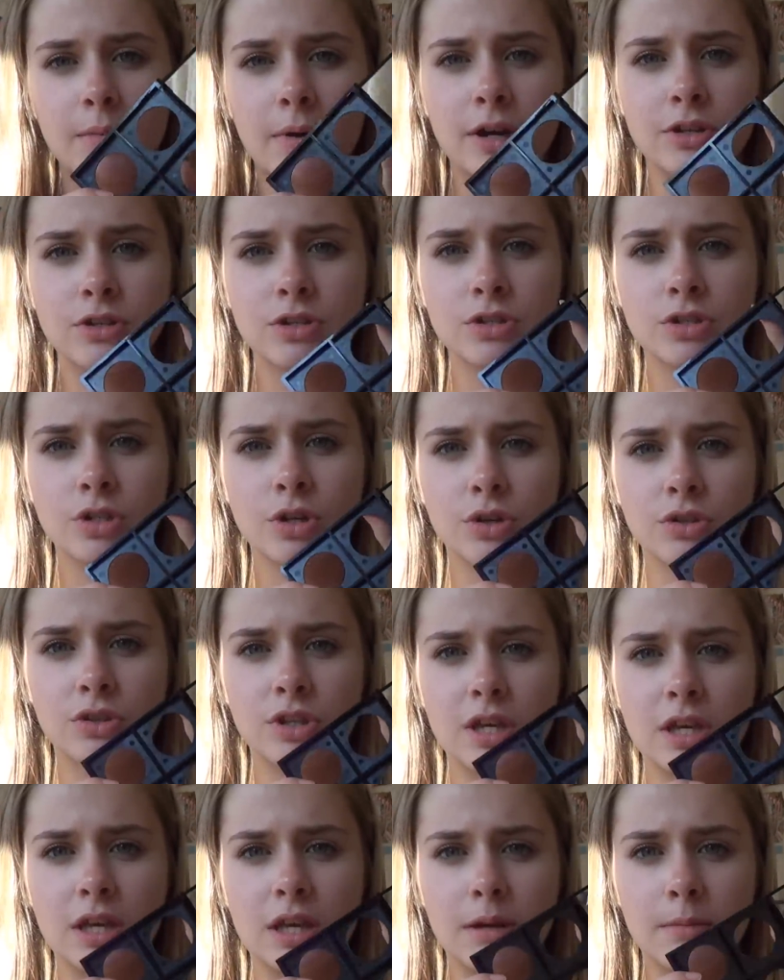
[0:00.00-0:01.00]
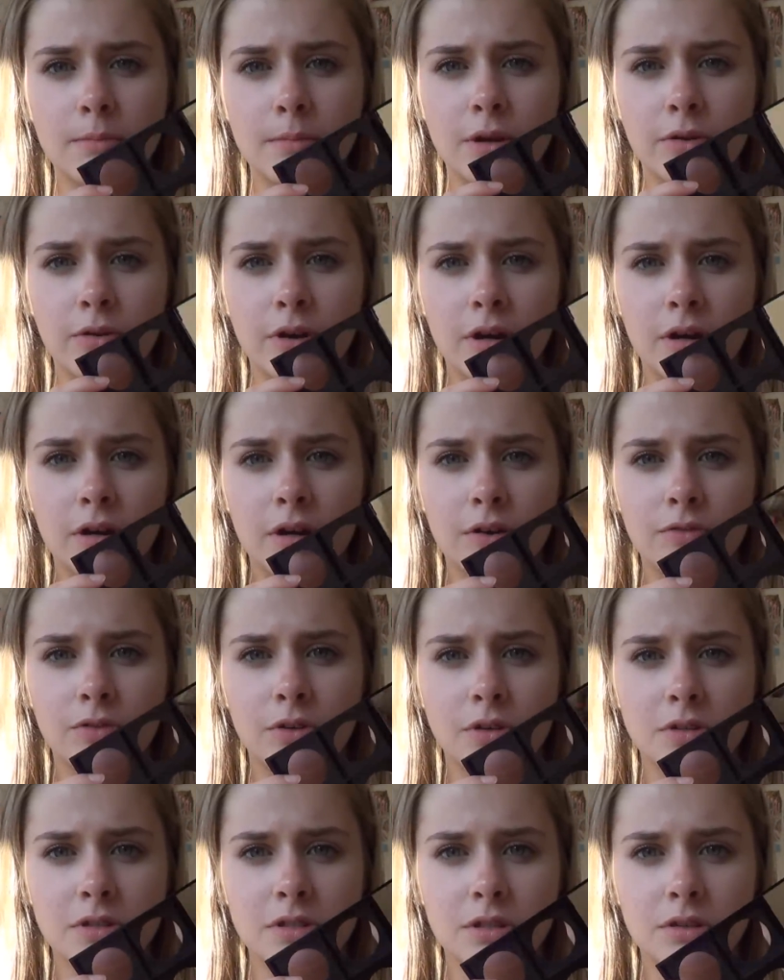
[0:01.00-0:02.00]
but I just took the mirror, if
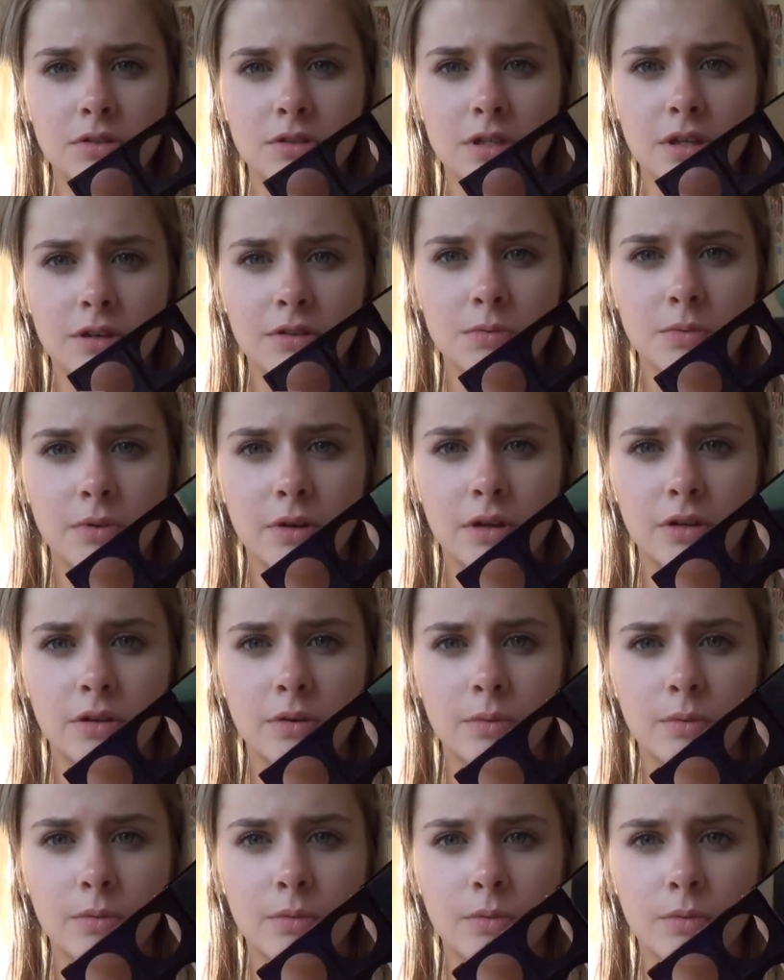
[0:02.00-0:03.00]
you can see yourselves. Where are you?